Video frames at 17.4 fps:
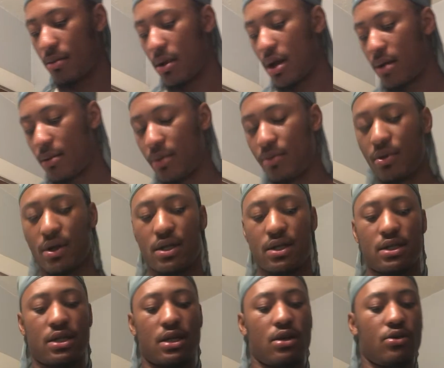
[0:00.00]
mom and
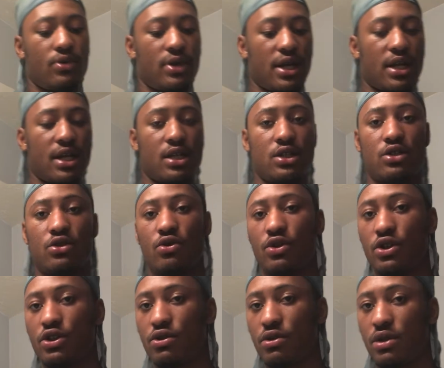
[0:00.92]
brothers out. We had to get a
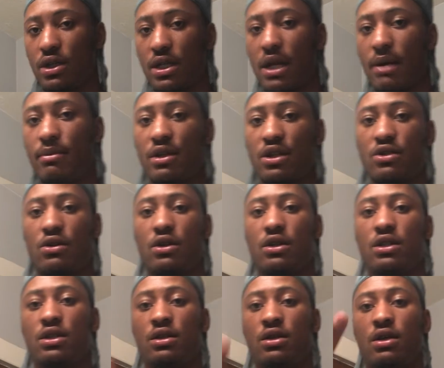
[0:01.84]
storage unit. That bitch
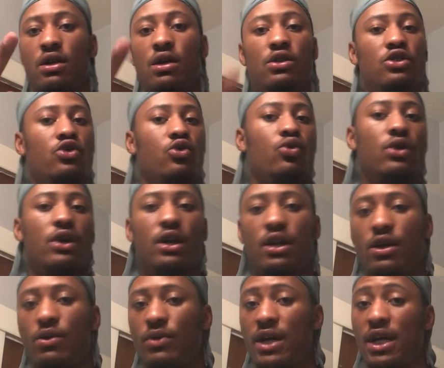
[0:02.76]
cost
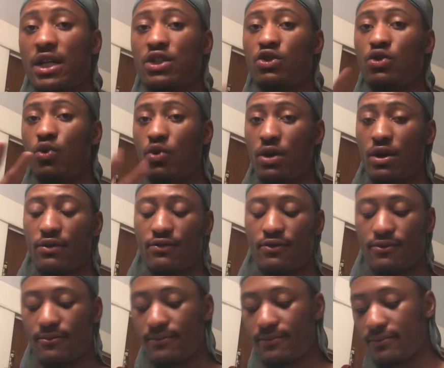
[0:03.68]
$200. We got two of them.
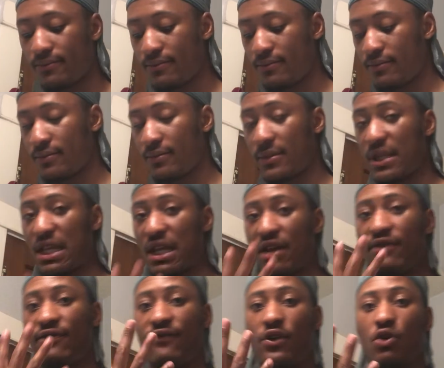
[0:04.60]

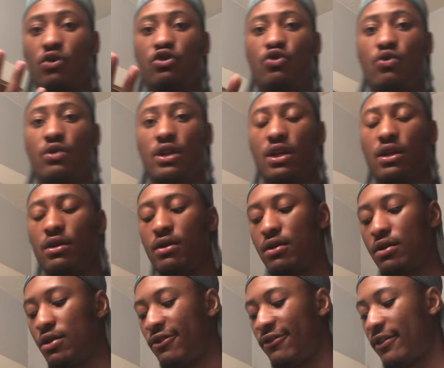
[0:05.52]
That's $420. You
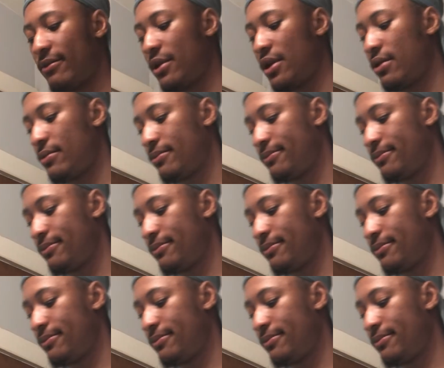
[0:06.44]
feel me?